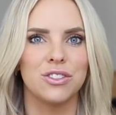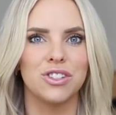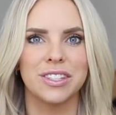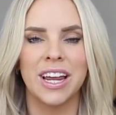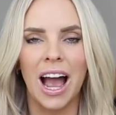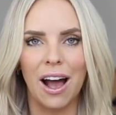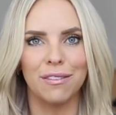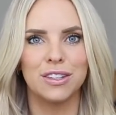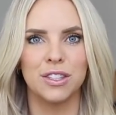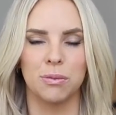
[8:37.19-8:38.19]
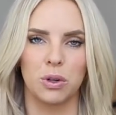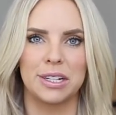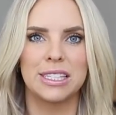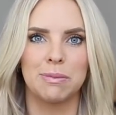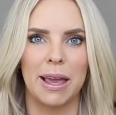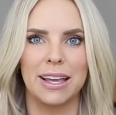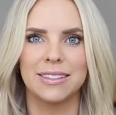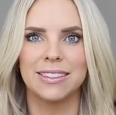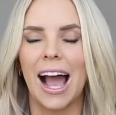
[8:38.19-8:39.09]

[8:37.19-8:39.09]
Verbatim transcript: to just have some more space.